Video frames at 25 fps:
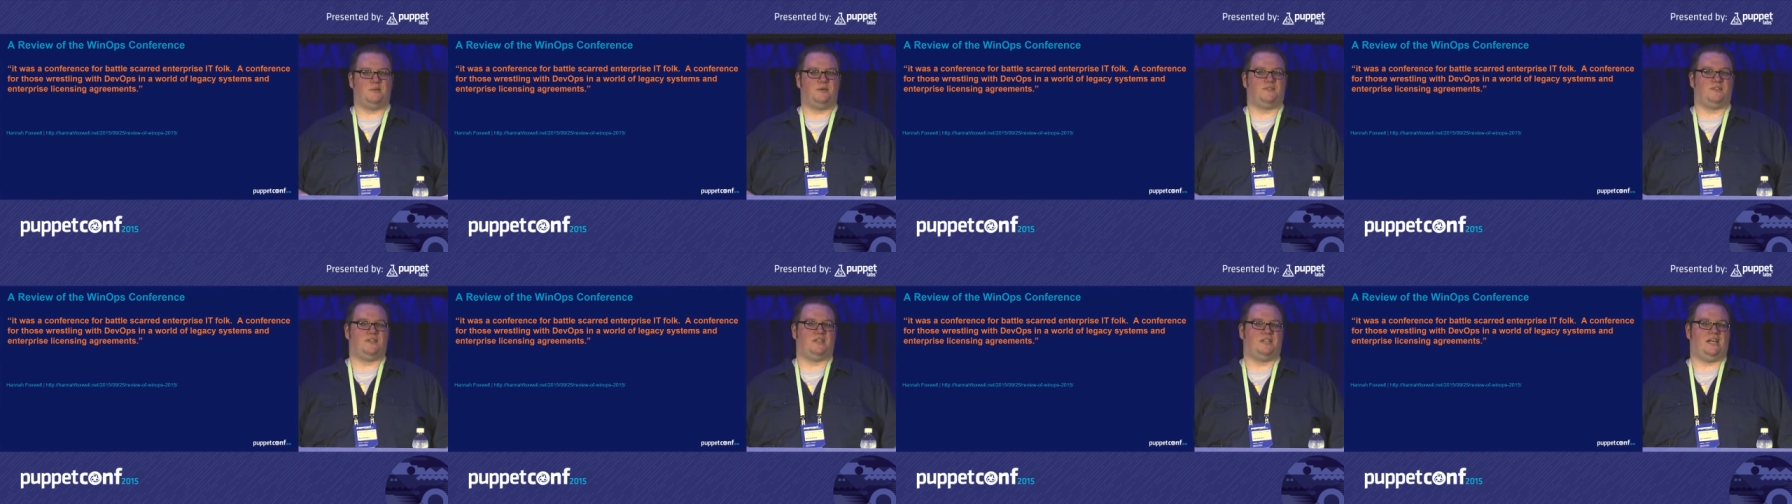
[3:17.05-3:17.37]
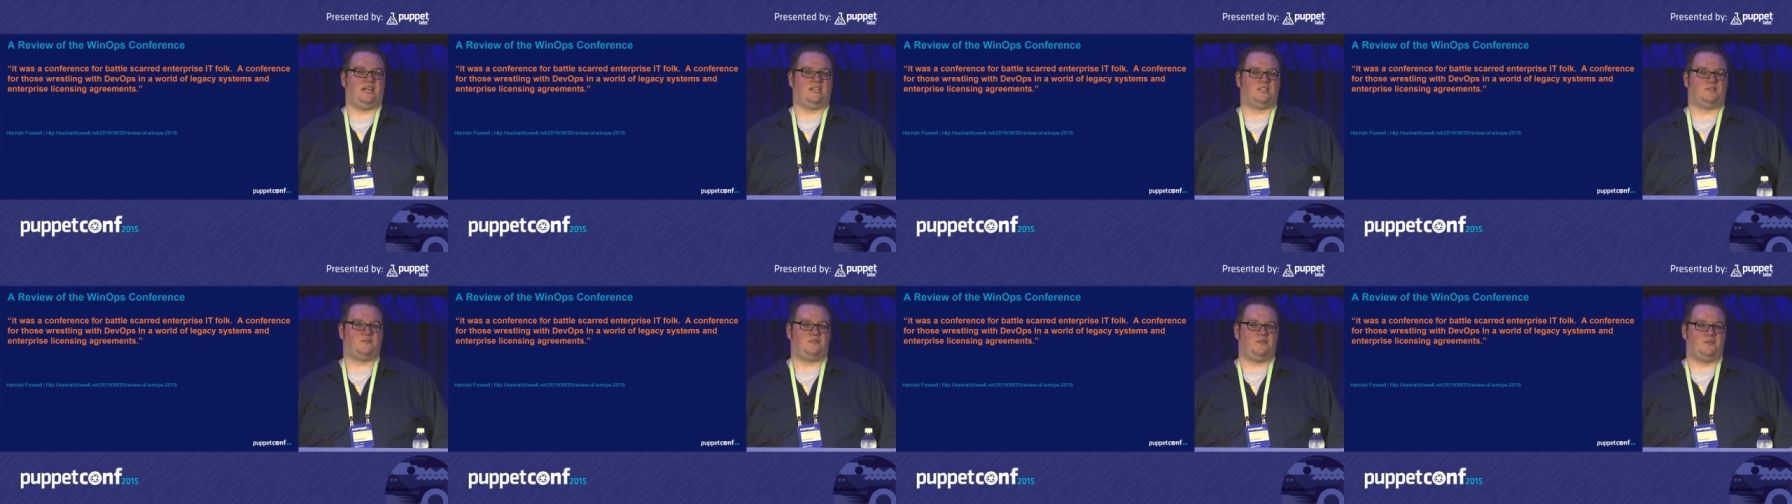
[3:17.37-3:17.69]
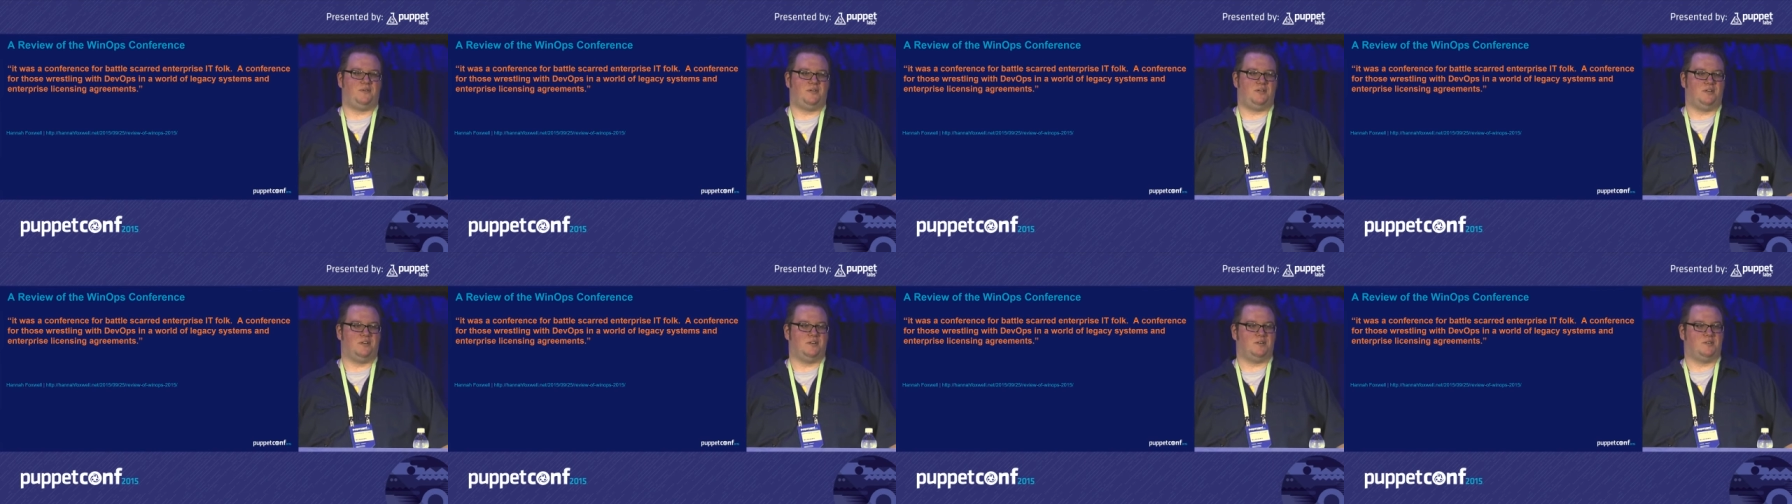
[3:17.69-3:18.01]
over the last few
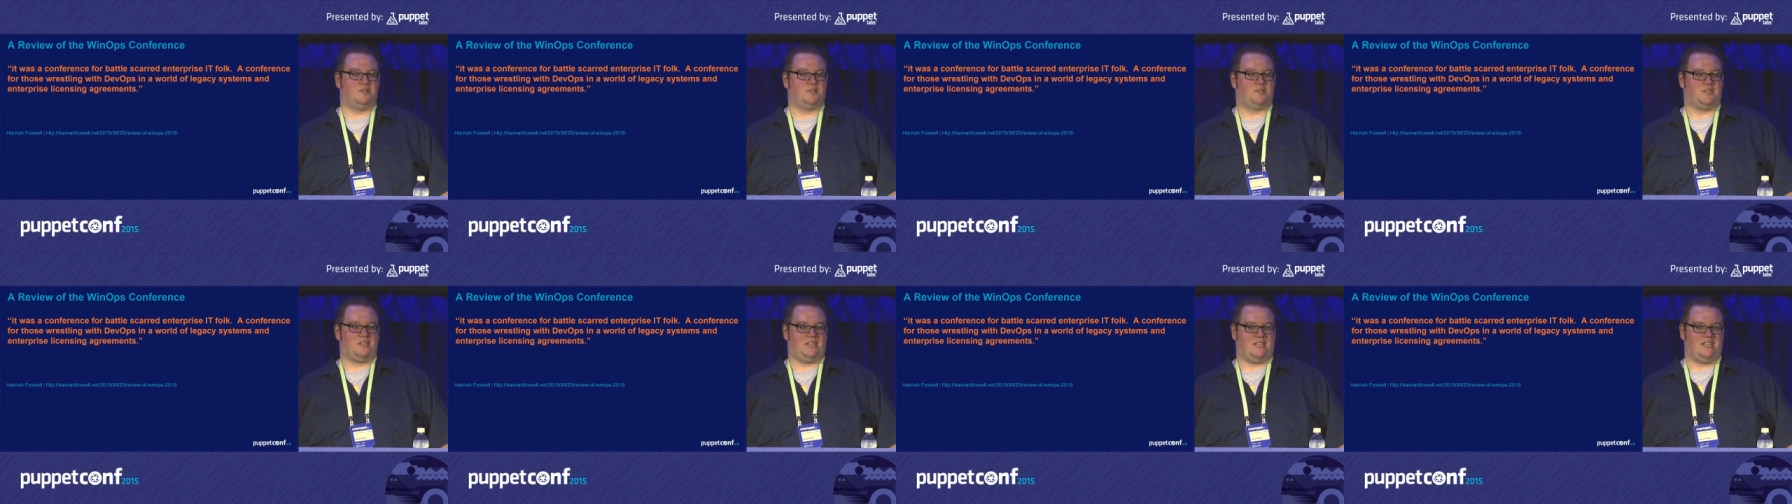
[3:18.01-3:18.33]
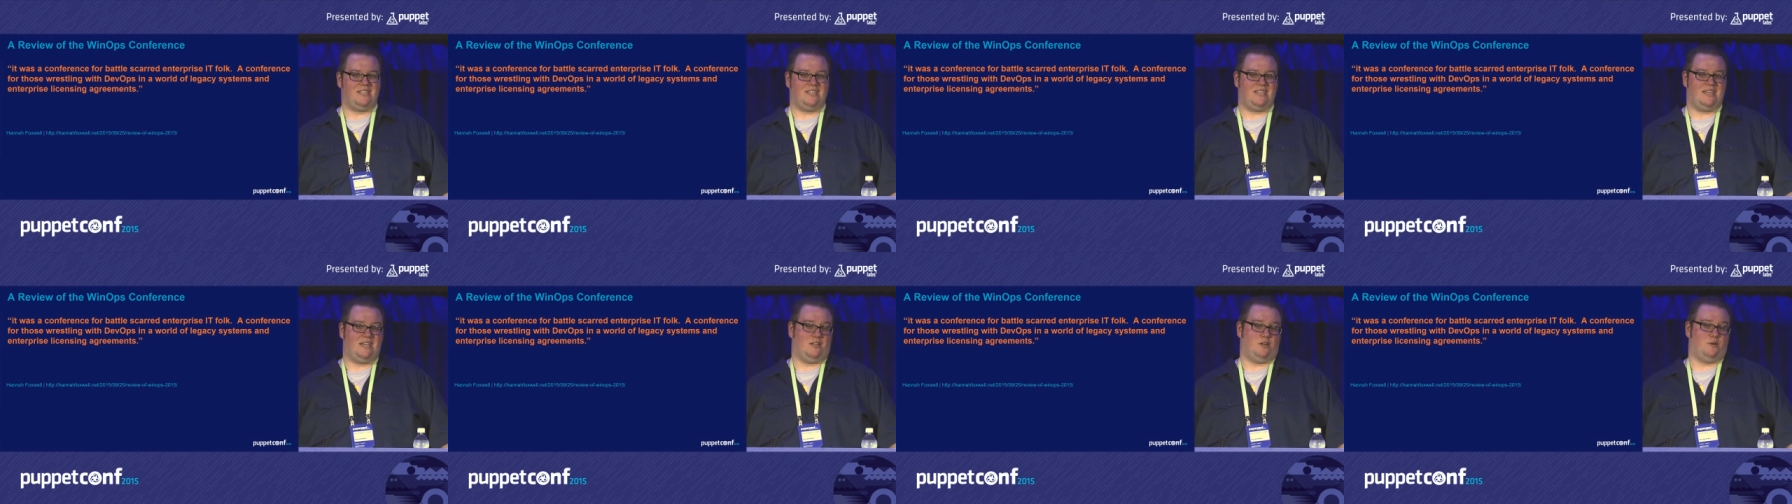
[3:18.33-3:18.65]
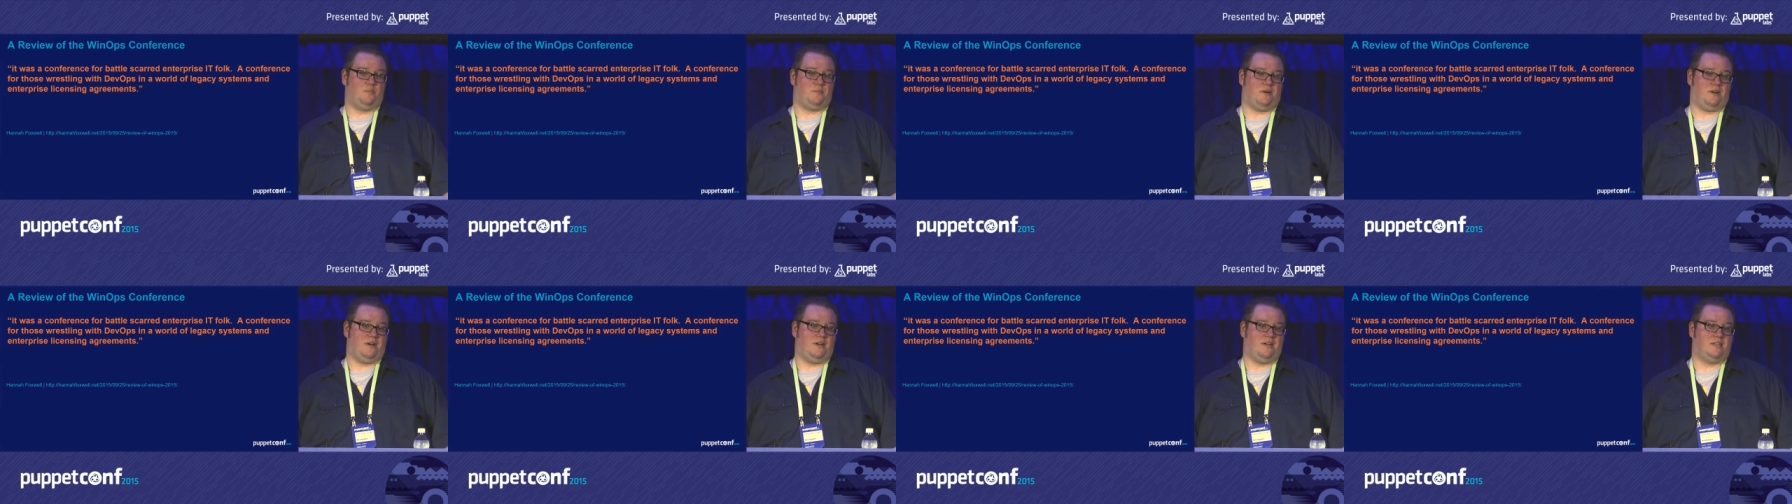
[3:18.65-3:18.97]
years in the
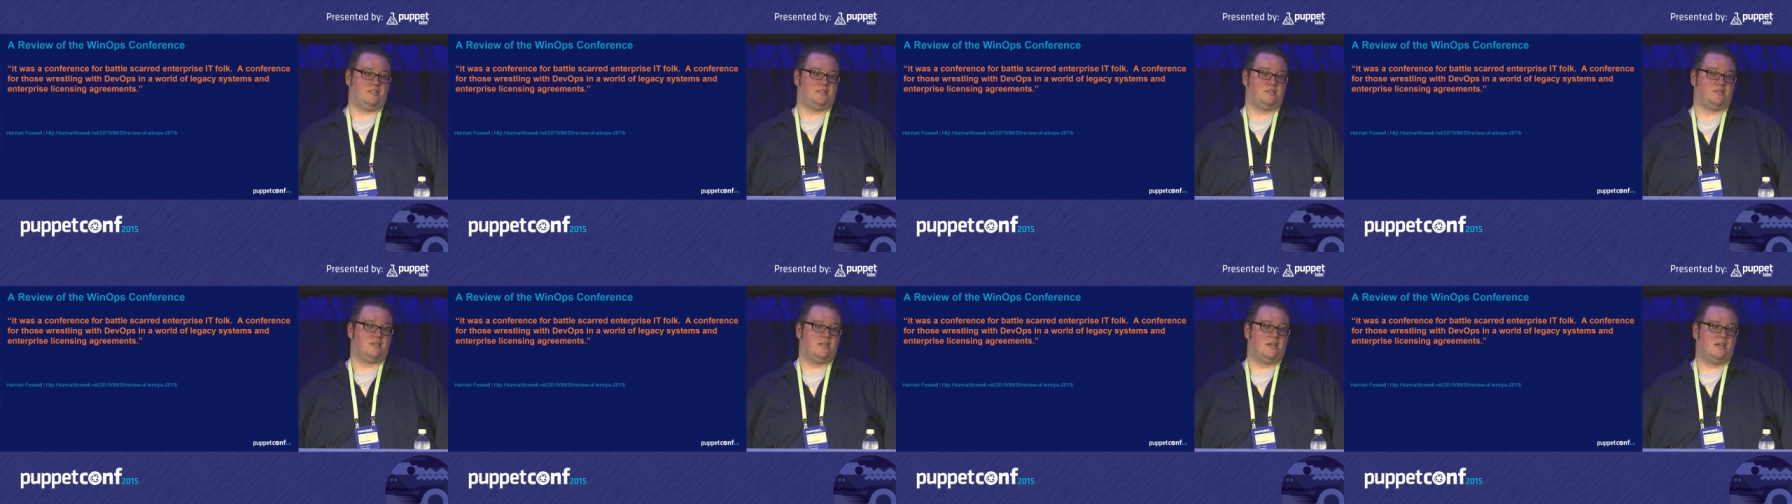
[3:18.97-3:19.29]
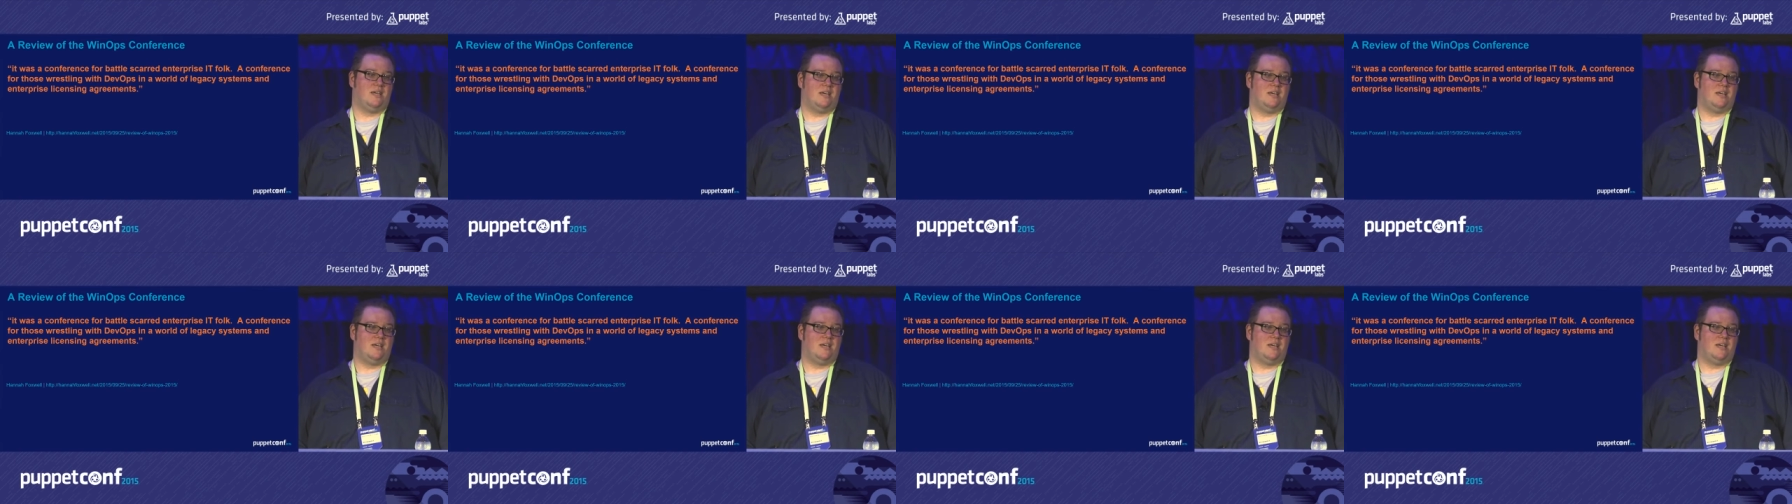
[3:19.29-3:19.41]
enterprise,